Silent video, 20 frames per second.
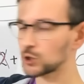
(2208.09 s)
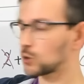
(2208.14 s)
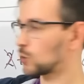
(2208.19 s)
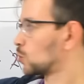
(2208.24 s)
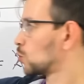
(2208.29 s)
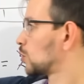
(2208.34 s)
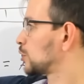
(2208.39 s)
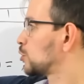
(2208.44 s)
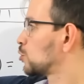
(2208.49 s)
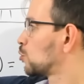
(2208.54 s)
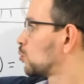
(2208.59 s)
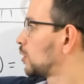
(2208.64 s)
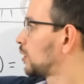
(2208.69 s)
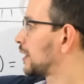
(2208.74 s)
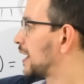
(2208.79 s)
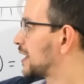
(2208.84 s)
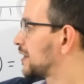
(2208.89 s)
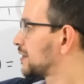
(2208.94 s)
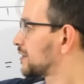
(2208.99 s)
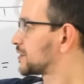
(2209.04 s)
so you
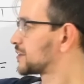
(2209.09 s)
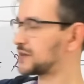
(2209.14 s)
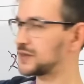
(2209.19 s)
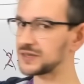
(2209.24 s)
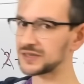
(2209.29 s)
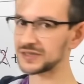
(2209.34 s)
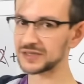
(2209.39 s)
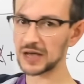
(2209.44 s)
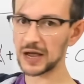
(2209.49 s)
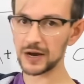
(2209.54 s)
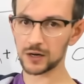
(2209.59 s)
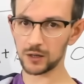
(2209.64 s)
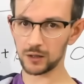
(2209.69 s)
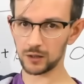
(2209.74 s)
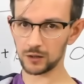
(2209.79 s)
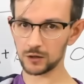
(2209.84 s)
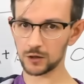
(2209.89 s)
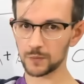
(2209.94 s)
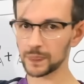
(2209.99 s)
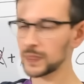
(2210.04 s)
will end this
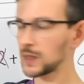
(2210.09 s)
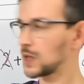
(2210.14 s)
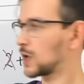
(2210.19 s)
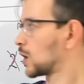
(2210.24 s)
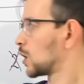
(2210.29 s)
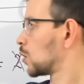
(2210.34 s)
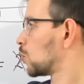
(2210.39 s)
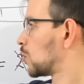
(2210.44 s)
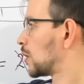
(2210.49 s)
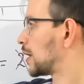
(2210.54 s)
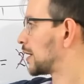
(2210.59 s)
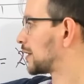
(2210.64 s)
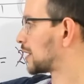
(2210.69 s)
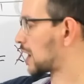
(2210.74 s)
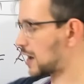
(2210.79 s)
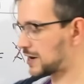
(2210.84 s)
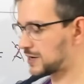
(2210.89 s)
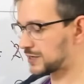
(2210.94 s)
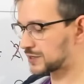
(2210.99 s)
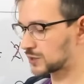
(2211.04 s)
cycle when
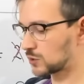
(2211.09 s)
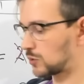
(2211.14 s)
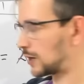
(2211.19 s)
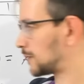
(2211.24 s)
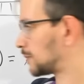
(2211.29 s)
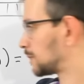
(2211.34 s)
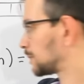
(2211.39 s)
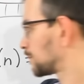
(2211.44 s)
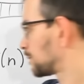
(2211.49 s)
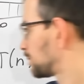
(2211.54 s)
I square.